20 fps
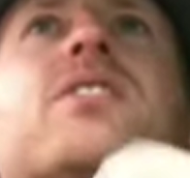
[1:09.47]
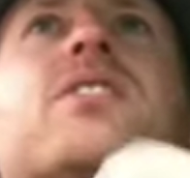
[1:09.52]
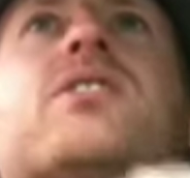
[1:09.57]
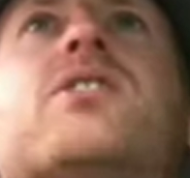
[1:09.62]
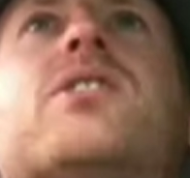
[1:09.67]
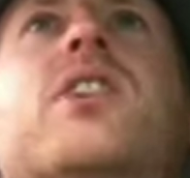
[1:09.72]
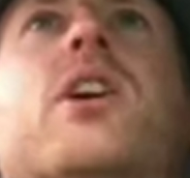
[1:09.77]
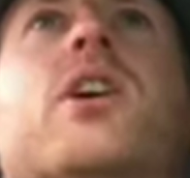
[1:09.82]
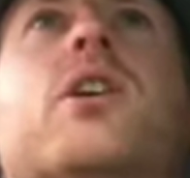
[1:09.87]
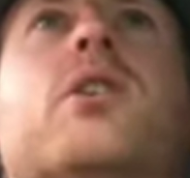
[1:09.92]

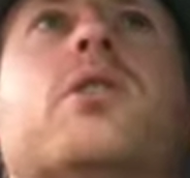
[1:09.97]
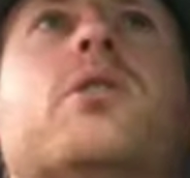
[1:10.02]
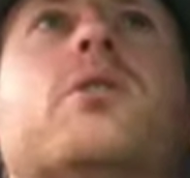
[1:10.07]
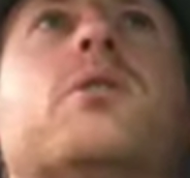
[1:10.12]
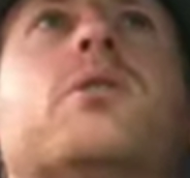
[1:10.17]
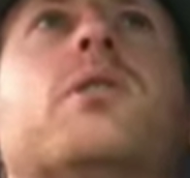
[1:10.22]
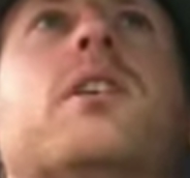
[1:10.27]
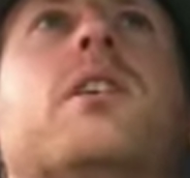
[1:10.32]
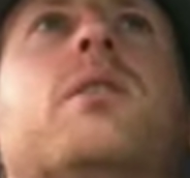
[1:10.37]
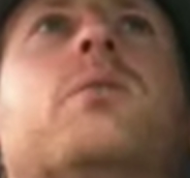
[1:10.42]
So
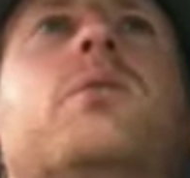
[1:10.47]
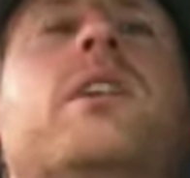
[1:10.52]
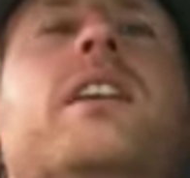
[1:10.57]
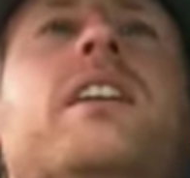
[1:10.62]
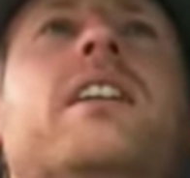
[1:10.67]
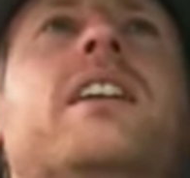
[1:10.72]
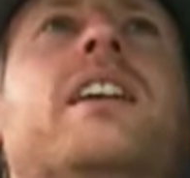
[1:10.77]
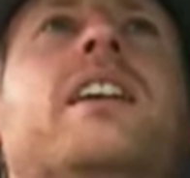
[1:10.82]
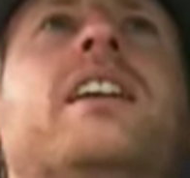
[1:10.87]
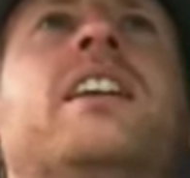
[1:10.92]

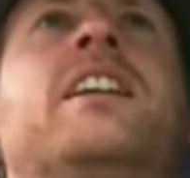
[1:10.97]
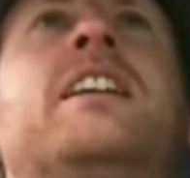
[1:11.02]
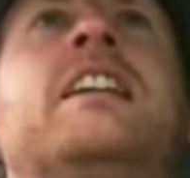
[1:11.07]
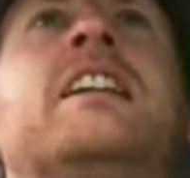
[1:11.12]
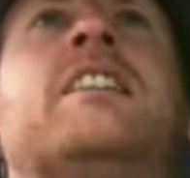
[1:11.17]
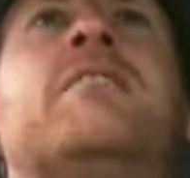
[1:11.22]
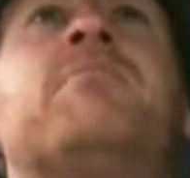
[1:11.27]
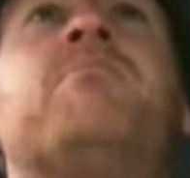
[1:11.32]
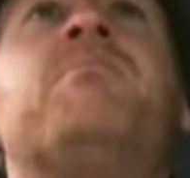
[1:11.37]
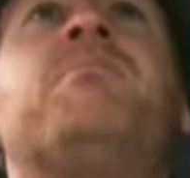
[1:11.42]
when he
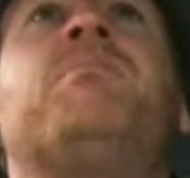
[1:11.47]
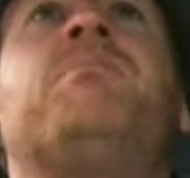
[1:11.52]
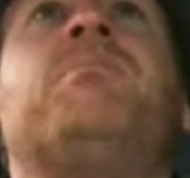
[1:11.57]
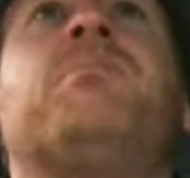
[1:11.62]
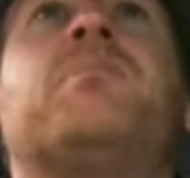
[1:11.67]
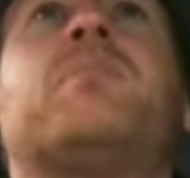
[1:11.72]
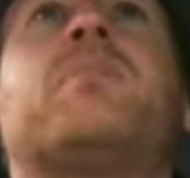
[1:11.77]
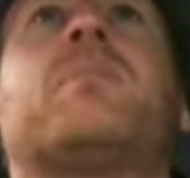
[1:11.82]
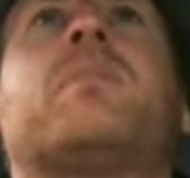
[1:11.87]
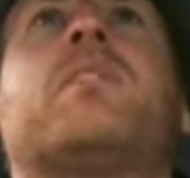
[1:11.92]

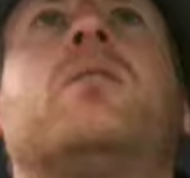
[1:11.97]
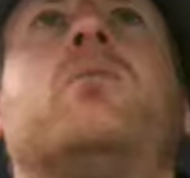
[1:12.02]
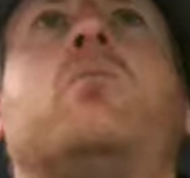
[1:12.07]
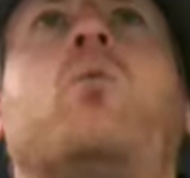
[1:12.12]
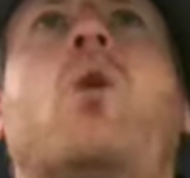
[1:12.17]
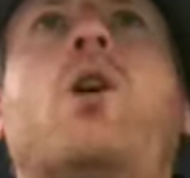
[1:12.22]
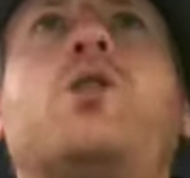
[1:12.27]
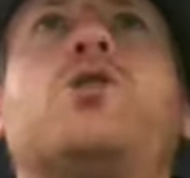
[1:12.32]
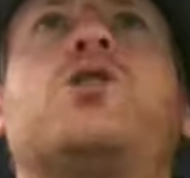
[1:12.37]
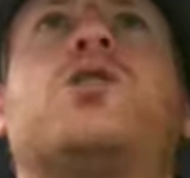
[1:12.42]

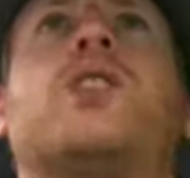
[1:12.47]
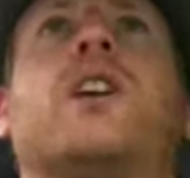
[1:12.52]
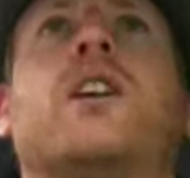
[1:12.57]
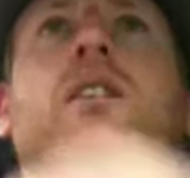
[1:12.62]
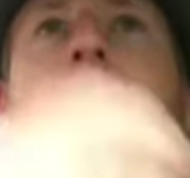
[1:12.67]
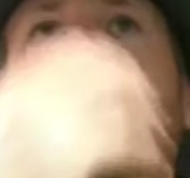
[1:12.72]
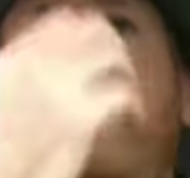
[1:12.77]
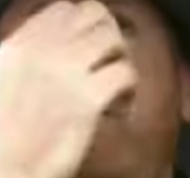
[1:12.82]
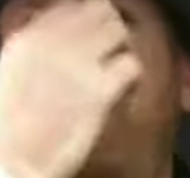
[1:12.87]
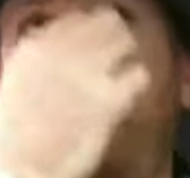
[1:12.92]
watched
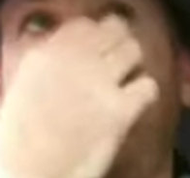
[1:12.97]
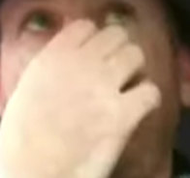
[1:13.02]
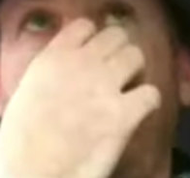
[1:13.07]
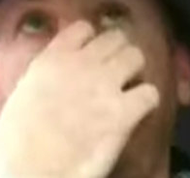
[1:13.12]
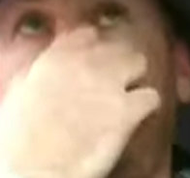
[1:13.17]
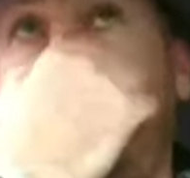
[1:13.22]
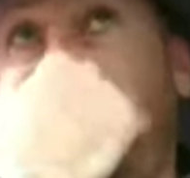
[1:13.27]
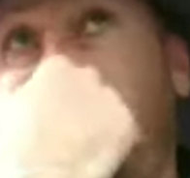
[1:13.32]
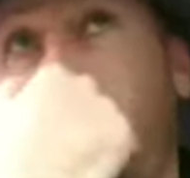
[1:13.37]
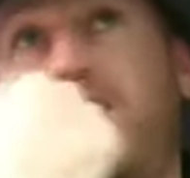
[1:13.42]
it
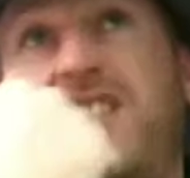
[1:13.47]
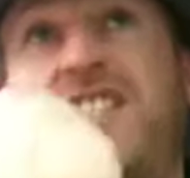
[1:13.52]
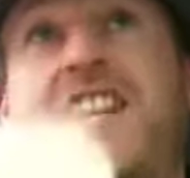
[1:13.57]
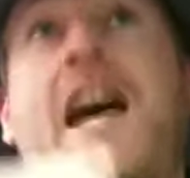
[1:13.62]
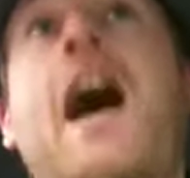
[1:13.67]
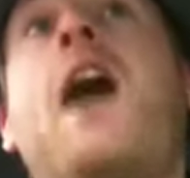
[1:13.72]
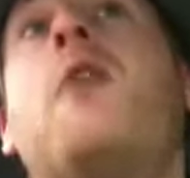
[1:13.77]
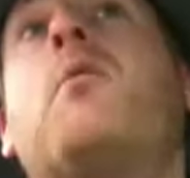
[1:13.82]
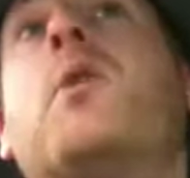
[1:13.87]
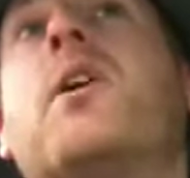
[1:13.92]
to
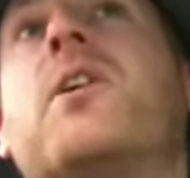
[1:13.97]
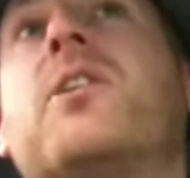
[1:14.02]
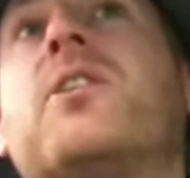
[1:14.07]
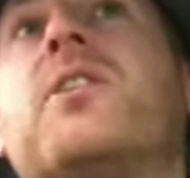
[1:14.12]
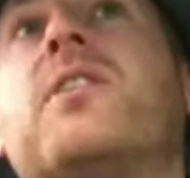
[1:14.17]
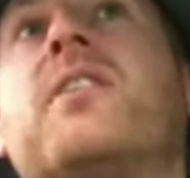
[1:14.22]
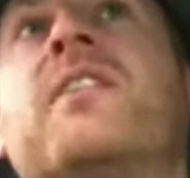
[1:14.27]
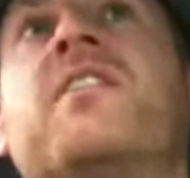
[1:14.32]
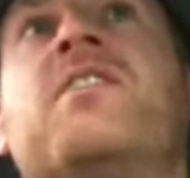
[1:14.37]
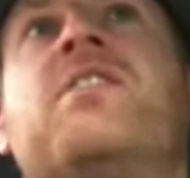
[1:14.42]
start with,
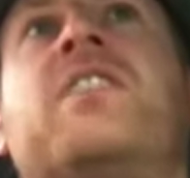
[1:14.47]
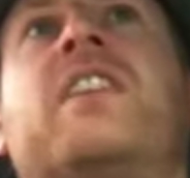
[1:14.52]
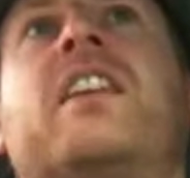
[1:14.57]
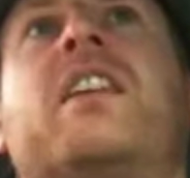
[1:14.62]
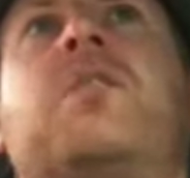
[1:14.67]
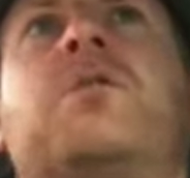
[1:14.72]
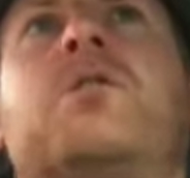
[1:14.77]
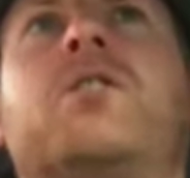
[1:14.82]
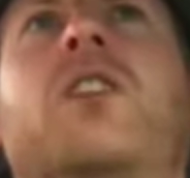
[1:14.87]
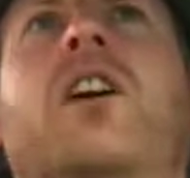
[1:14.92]

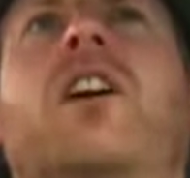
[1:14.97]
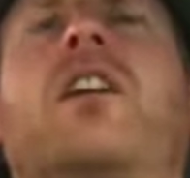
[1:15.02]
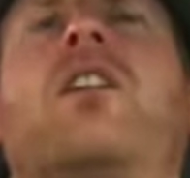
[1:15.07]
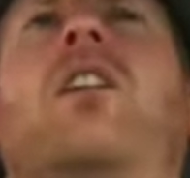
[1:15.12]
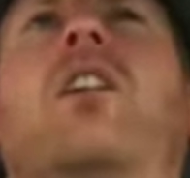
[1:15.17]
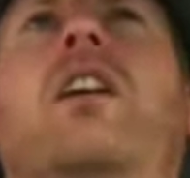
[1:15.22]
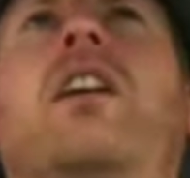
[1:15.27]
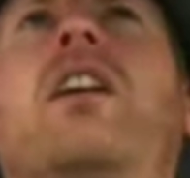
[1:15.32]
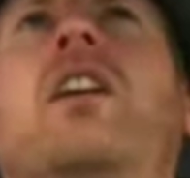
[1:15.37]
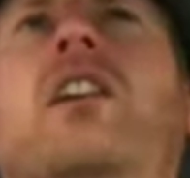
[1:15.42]
he was like,
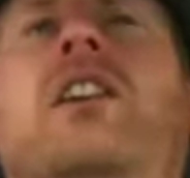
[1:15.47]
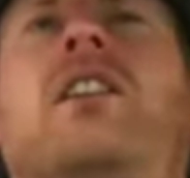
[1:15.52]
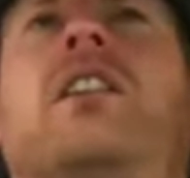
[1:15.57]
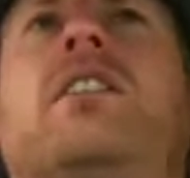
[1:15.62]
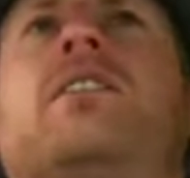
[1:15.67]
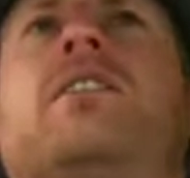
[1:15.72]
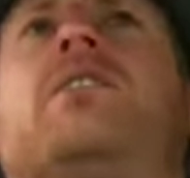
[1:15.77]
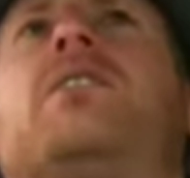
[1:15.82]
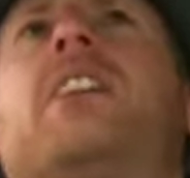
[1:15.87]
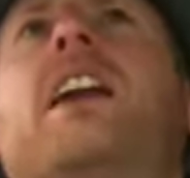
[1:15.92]
oh yeah, I can
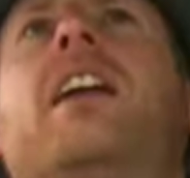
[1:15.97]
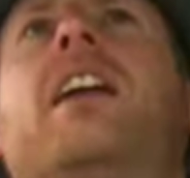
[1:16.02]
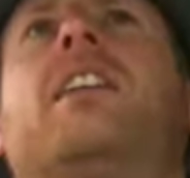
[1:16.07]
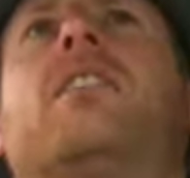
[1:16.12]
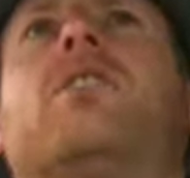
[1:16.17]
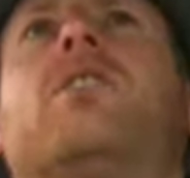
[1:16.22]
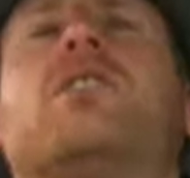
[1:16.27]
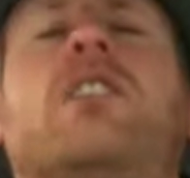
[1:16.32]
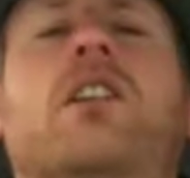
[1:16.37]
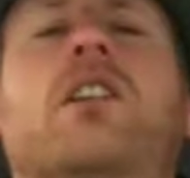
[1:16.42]

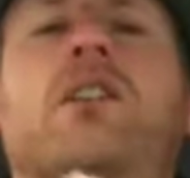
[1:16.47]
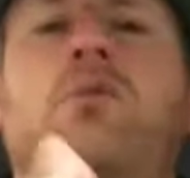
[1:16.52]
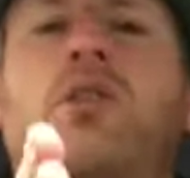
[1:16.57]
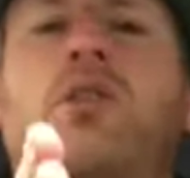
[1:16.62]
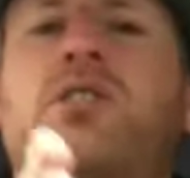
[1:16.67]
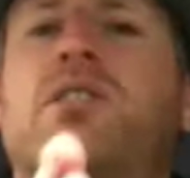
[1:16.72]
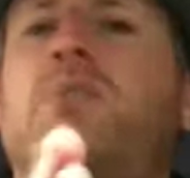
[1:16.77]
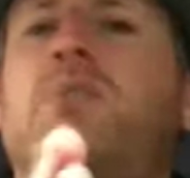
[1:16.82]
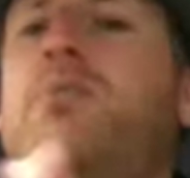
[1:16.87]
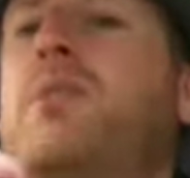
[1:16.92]
understand, because he only
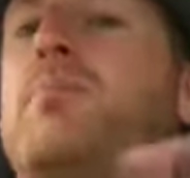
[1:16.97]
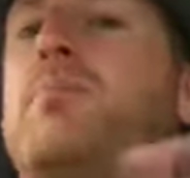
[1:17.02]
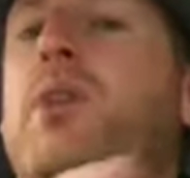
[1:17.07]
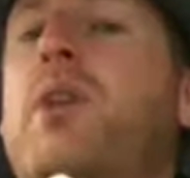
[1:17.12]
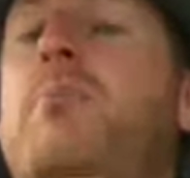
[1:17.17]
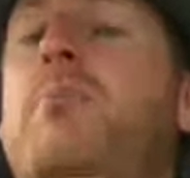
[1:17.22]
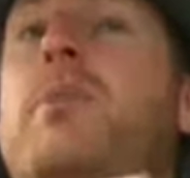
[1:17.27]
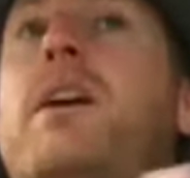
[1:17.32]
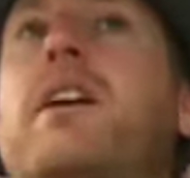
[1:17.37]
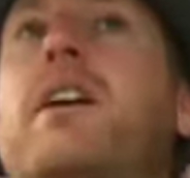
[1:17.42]
watched it bit
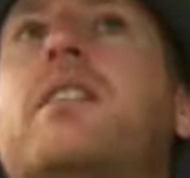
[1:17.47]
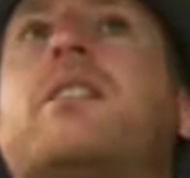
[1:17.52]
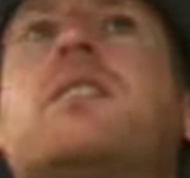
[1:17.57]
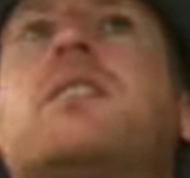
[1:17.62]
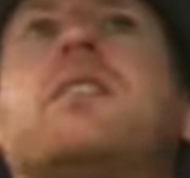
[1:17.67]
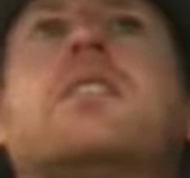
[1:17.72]
by bit.